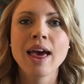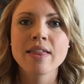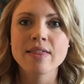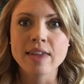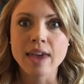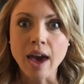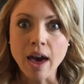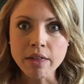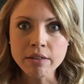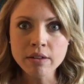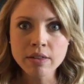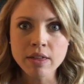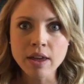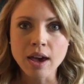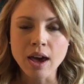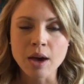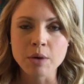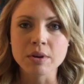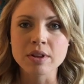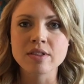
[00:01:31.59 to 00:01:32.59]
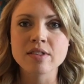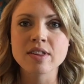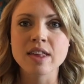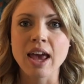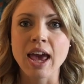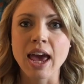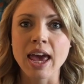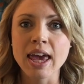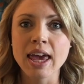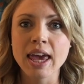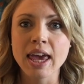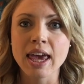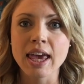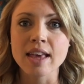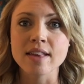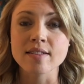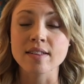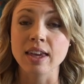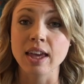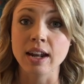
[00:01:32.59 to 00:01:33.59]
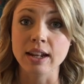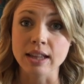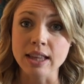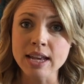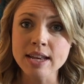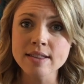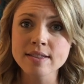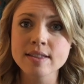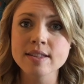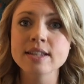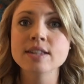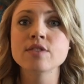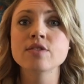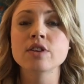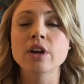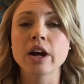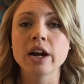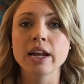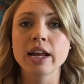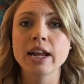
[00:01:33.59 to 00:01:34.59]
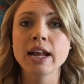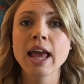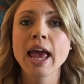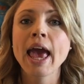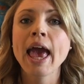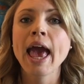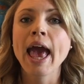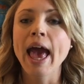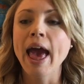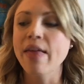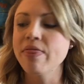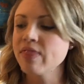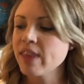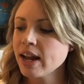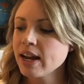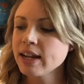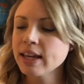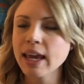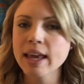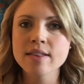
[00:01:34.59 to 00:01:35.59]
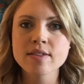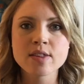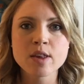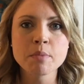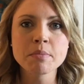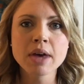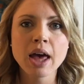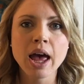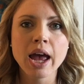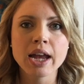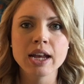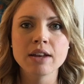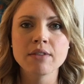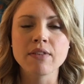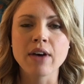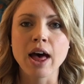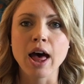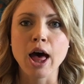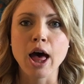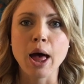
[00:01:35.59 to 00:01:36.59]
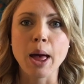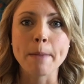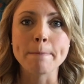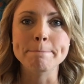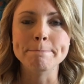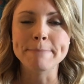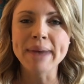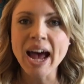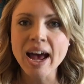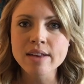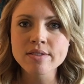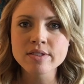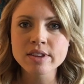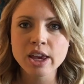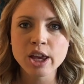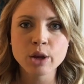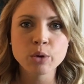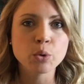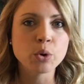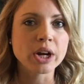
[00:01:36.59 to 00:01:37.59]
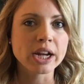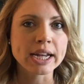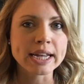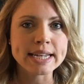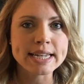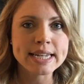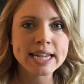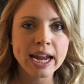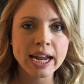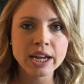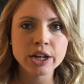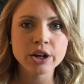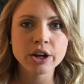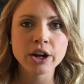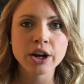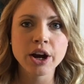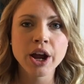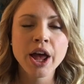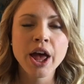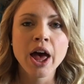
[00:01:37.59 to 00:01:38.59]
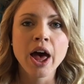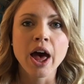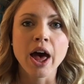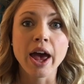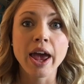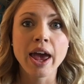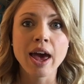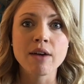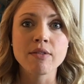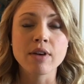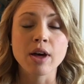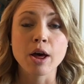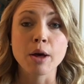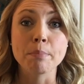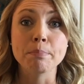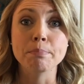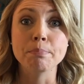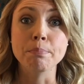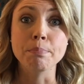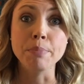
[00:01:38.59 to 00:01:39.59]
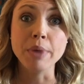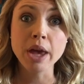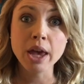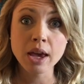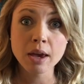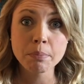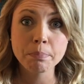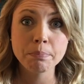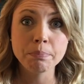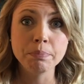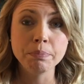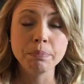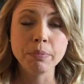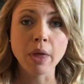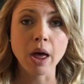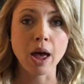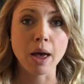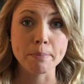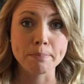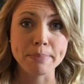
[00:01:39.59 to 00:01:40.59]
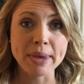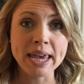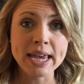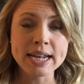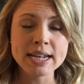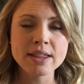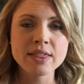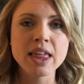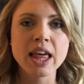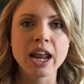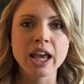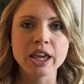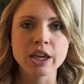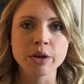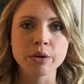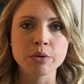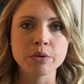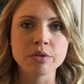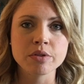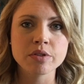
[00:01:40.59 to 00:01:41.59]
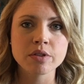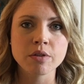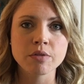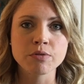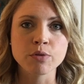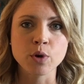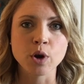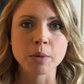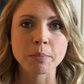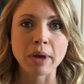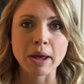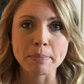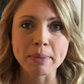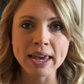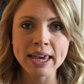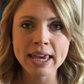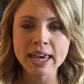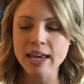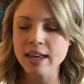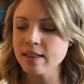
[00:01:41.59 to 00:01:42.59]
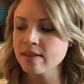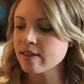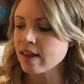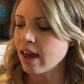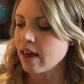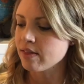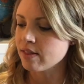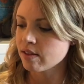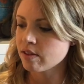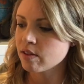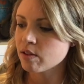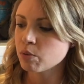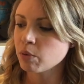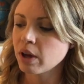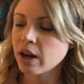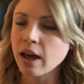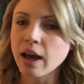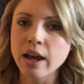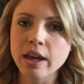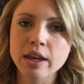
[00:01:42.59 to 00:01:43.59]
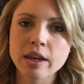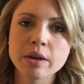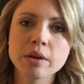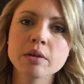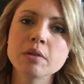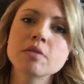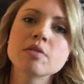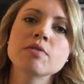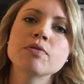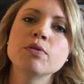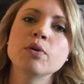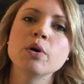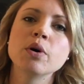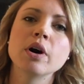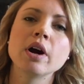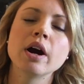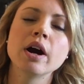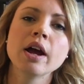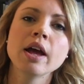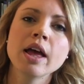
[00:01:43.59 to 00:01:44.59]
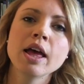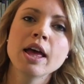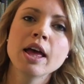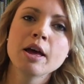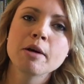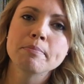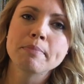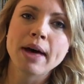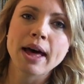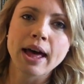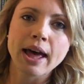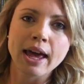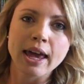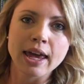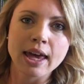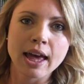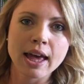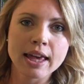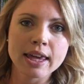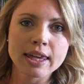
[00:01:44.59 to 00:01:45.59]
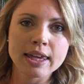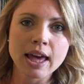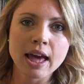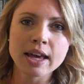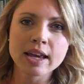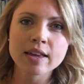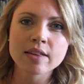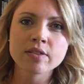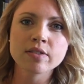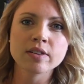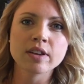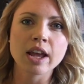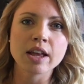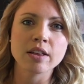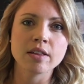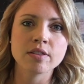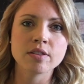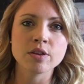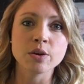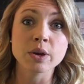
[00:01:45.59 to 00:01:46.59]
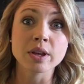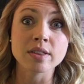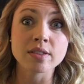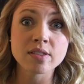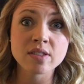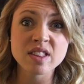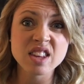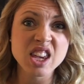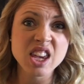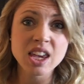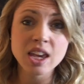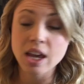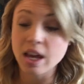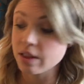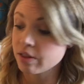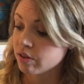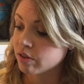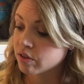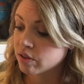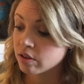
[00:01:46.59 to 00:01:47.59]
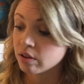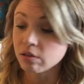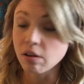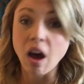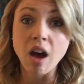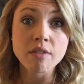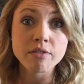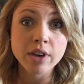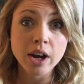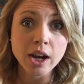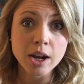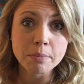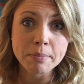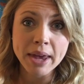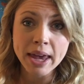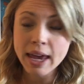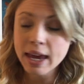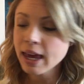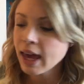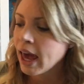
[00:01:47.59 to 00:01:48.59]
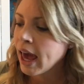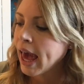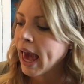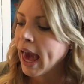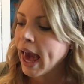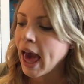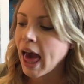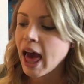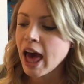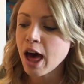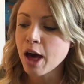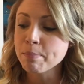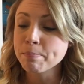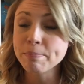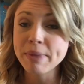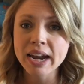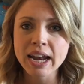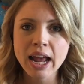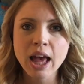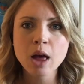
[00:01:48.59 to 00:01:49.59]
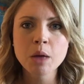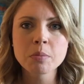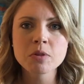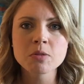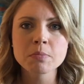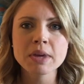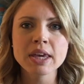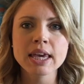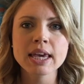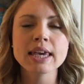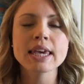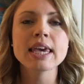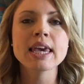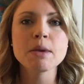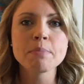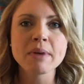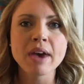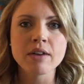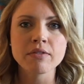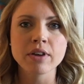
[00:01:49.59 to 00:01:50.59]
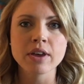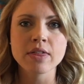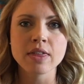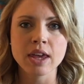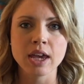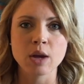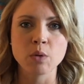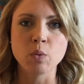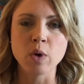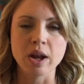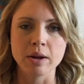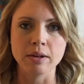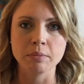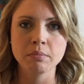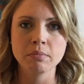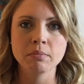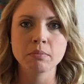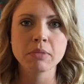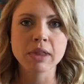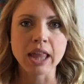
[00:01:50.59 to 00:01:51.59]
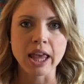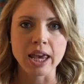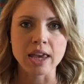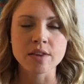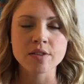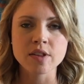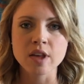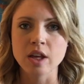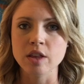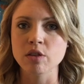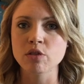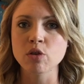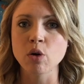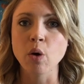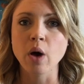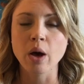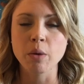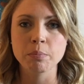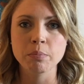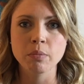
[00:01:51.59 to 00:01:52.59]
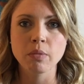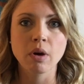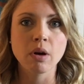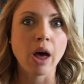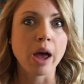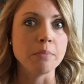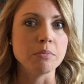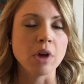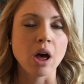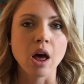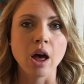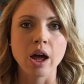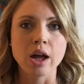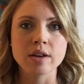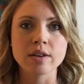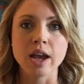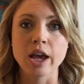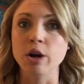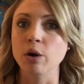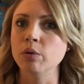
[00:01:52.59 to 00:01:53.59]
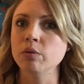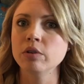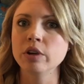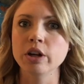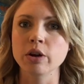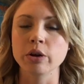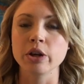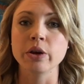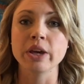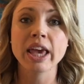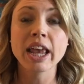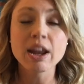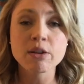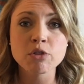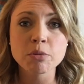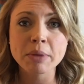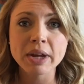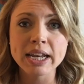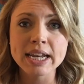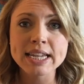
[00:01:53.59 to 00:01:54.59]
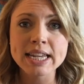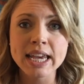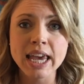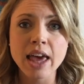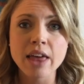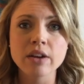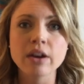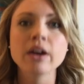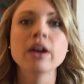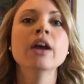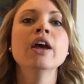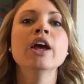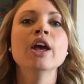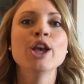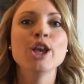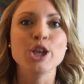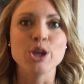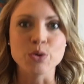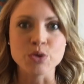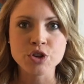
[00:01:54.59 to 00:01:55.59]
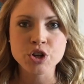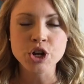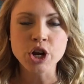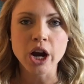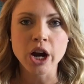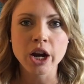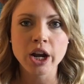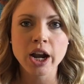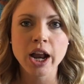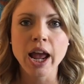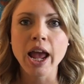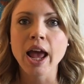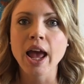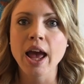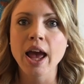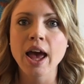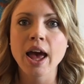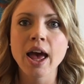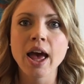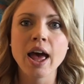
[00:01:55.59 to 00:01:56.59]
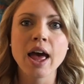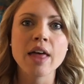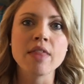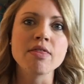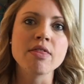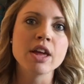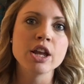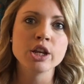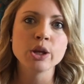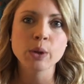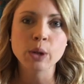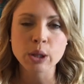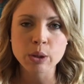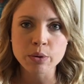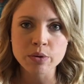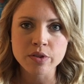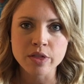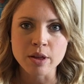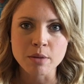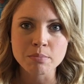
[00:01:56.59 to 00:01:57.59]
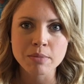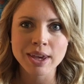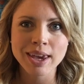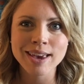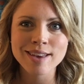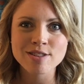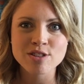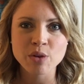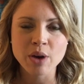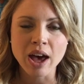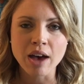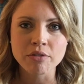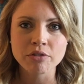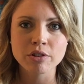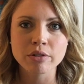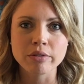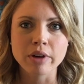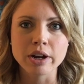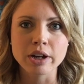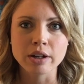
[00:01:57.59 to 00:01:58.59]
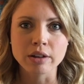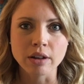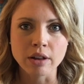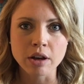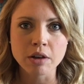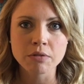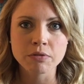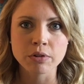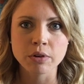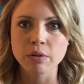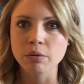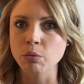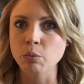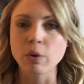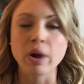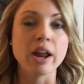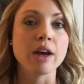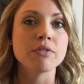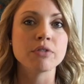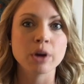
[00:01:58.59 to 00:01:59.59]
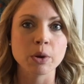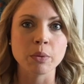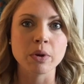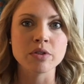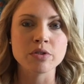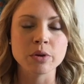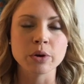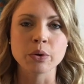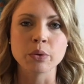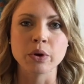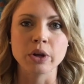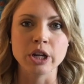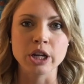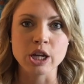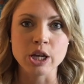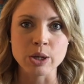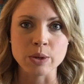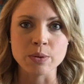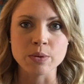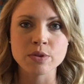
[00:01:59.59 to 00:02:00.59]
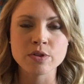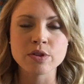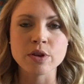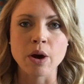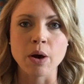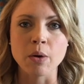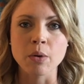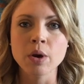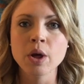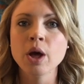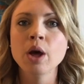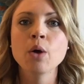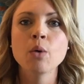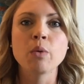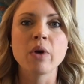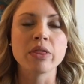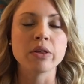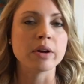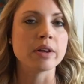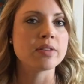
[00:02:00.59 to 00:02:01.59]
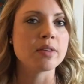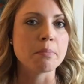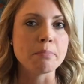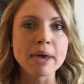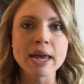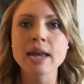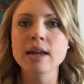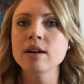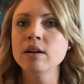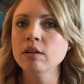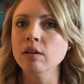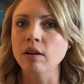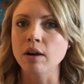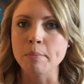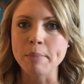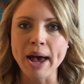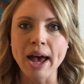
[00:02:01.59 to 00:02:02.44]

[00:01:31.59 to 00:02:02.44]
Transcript: The other thing I would say is get a list started and then get some kind of a basket or a container. I have a big bin that I use for my big kids, and this is what I use for my youngest. As you can see, it's not very big, but it helps me keep everything in one place. And so you get everybody together, you start, and then you lose them because you have to run and look for whatever it was you're going to use. So whether it's a bin or a